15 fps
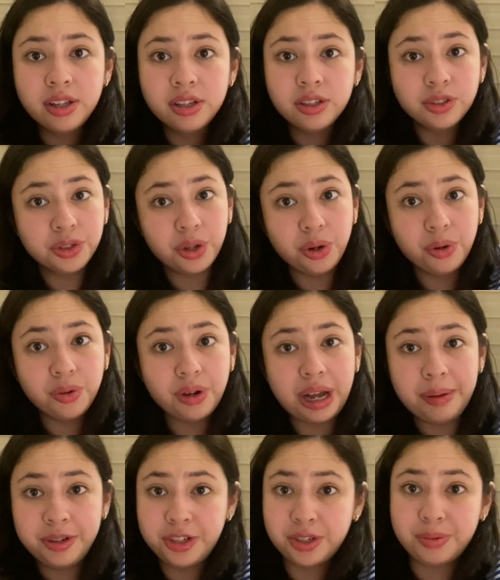So I
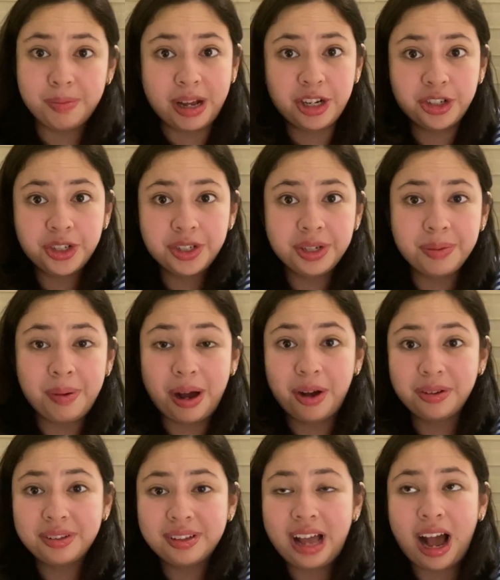just mentioned
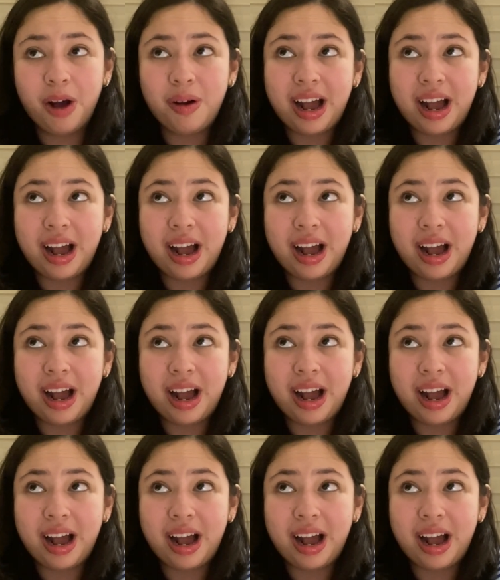about how